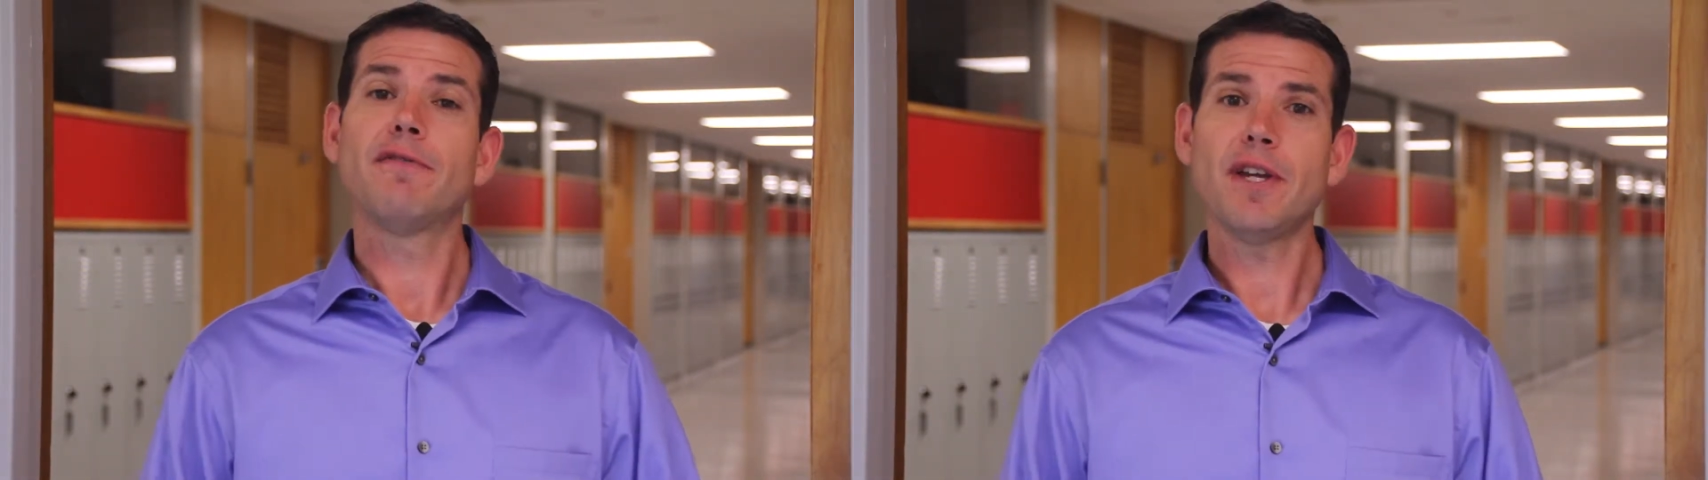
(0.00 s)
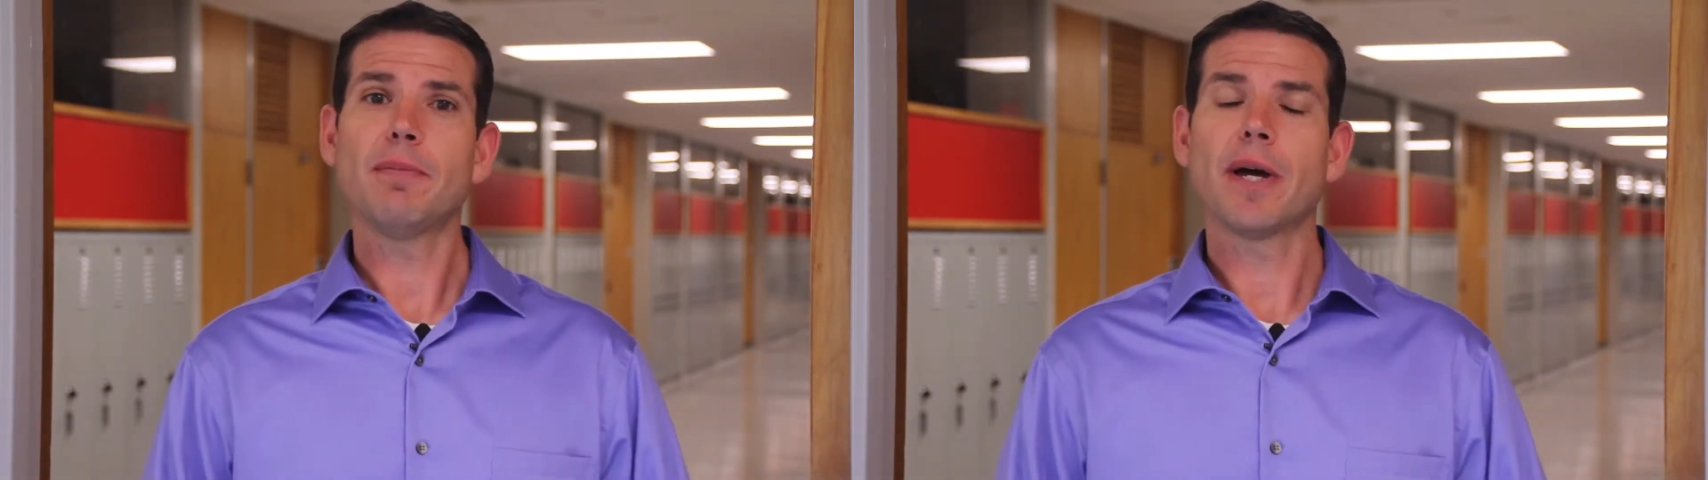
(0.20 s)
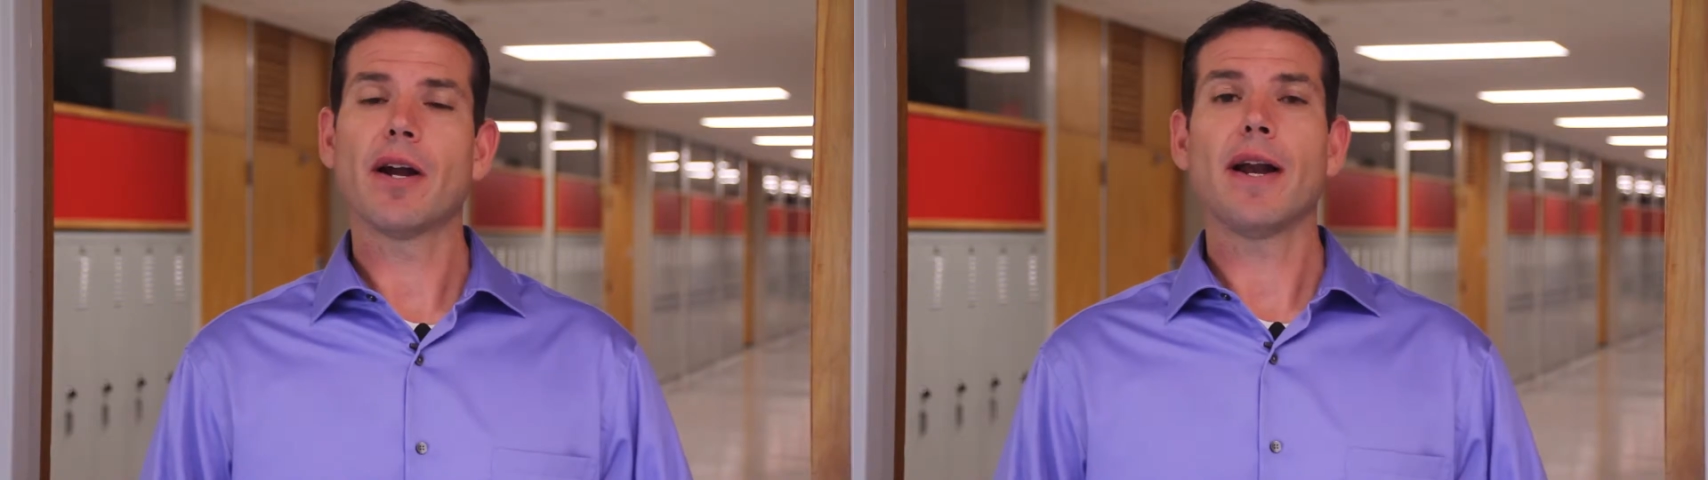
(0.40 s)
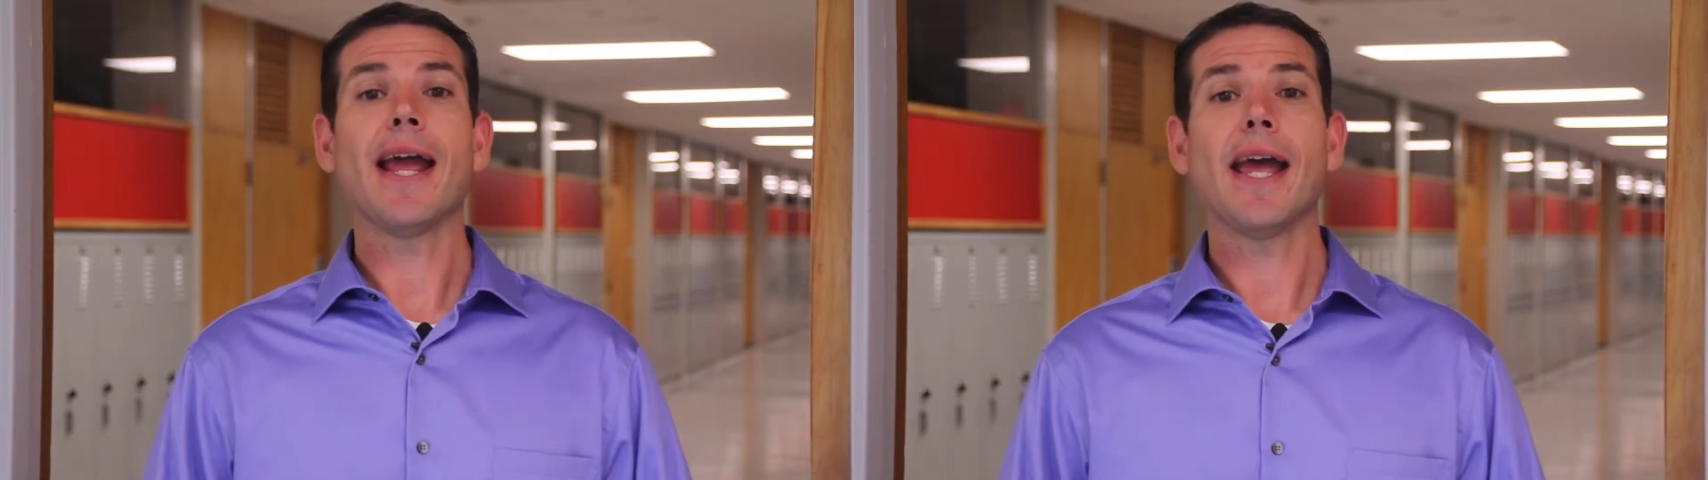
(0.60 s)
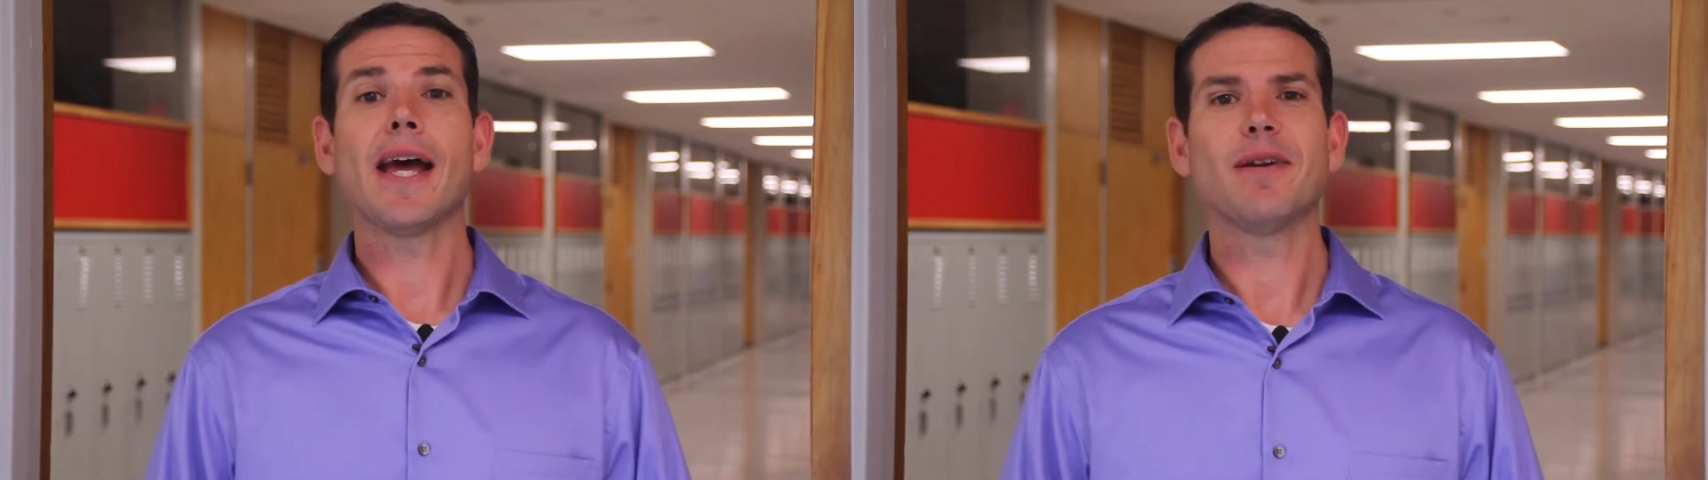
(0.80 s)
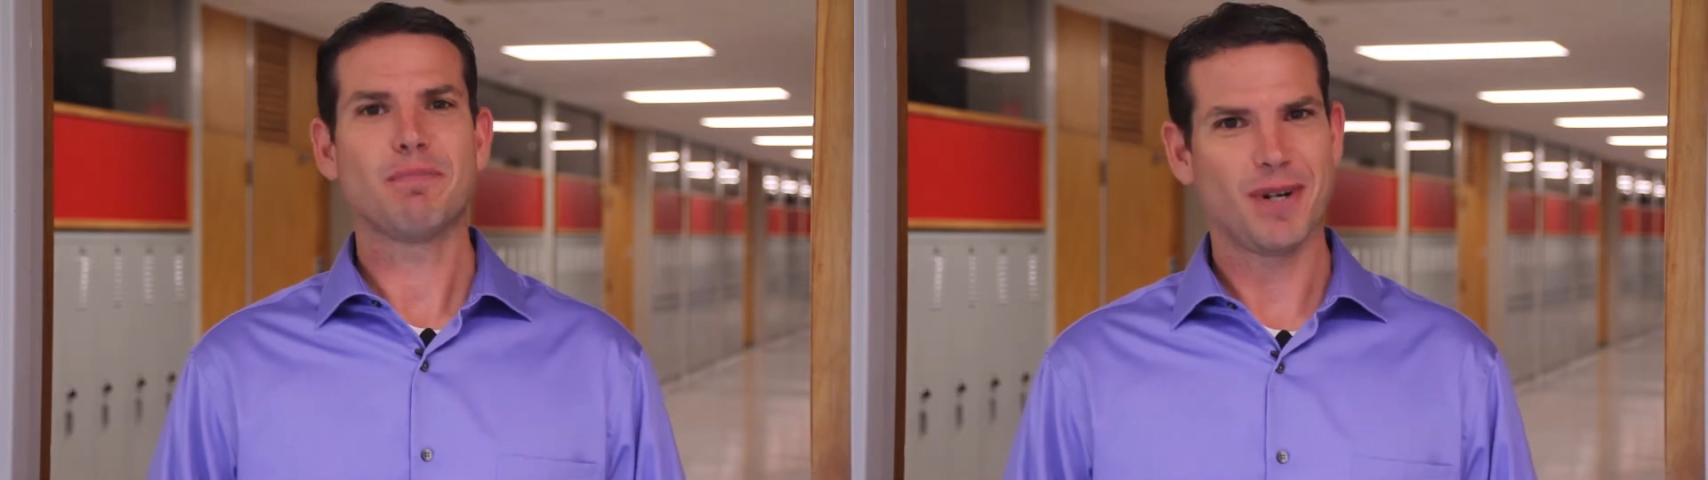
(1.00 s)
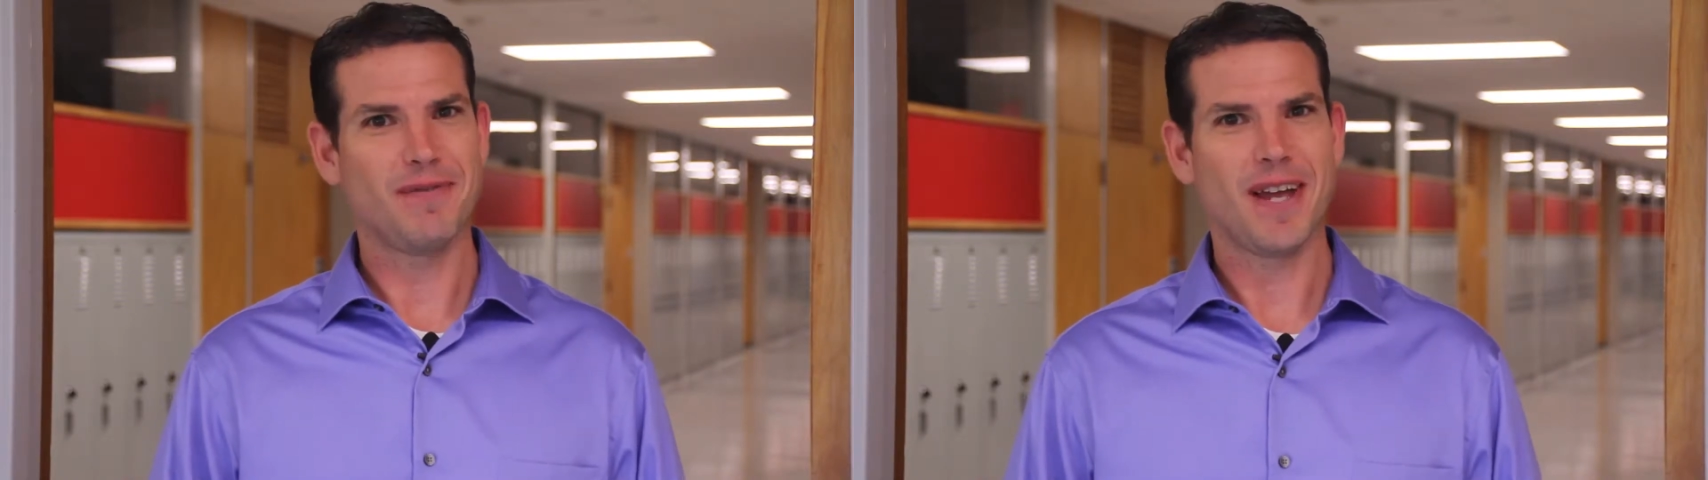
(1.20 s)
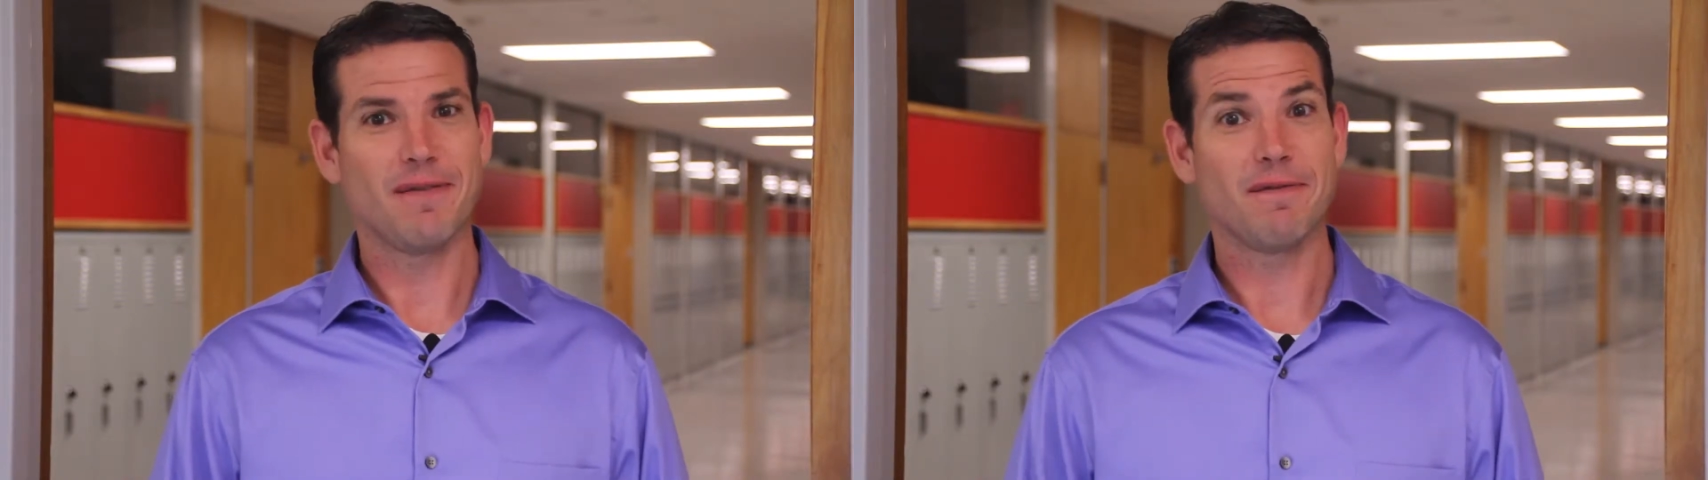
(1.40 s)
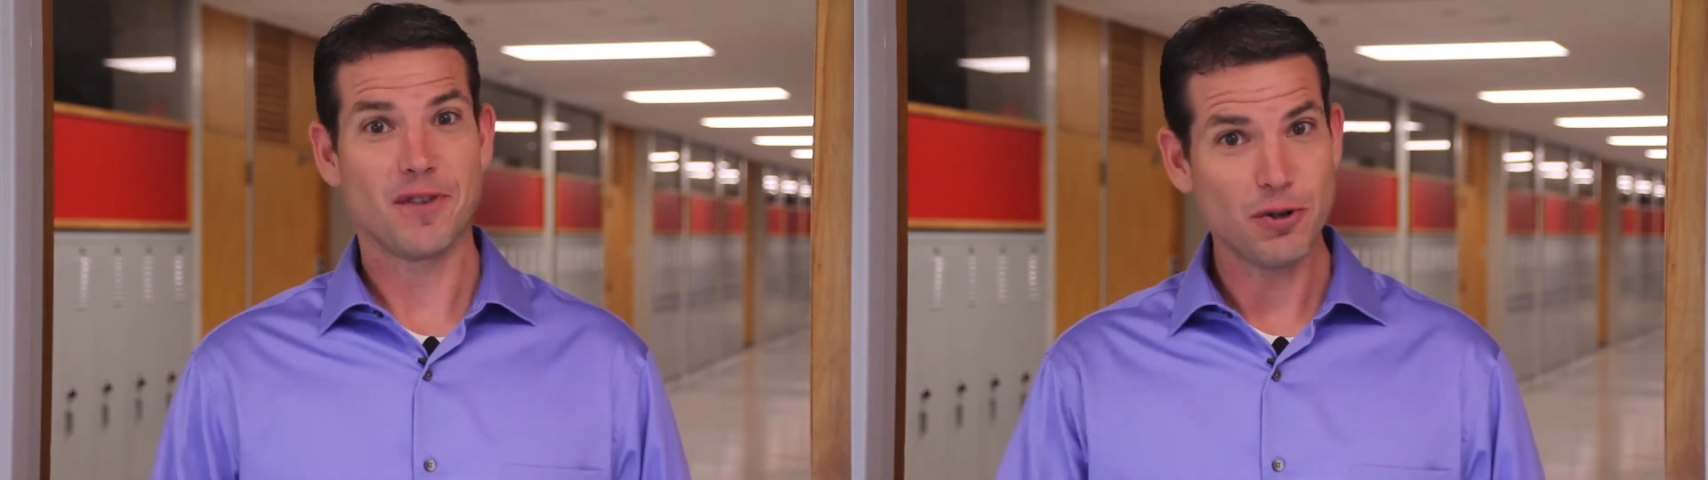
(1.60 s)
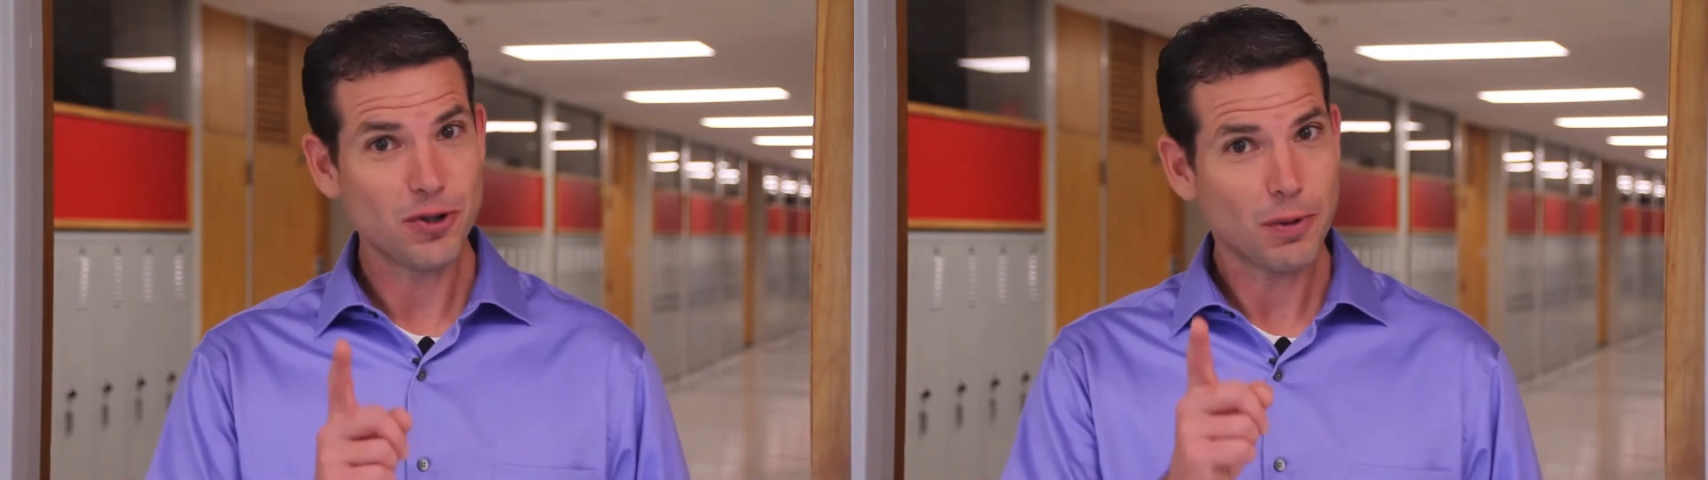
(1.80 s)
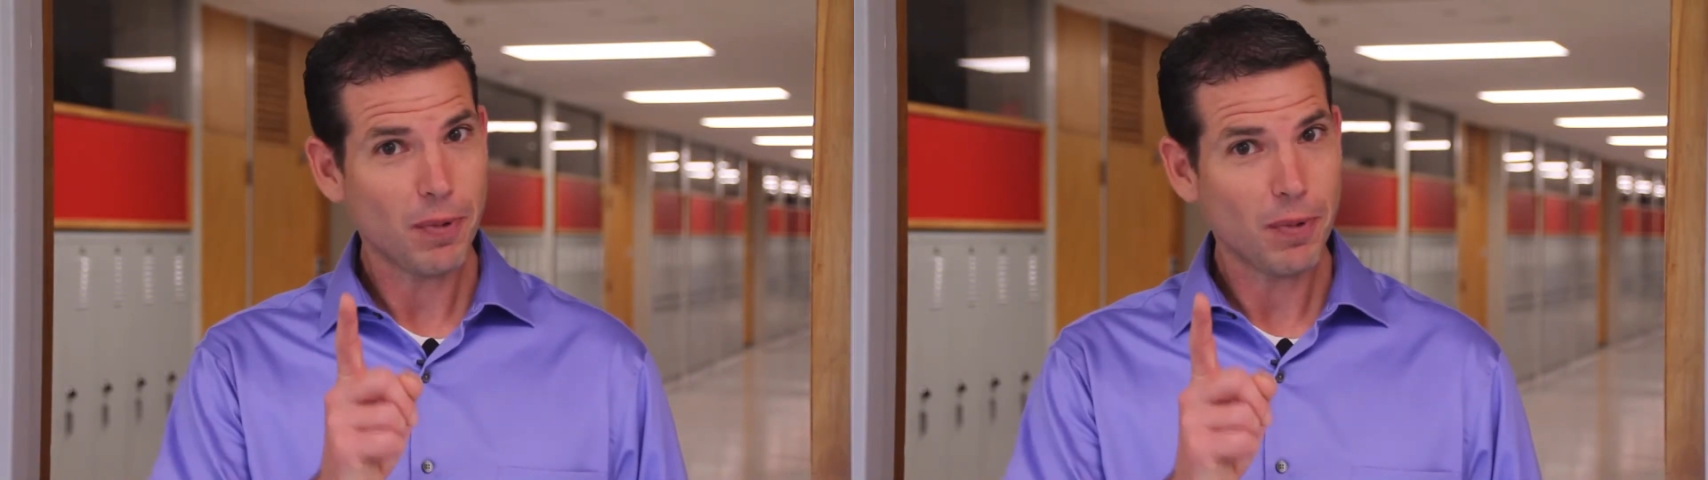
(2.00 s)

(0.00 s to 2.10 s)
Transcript: feel better, and prevent future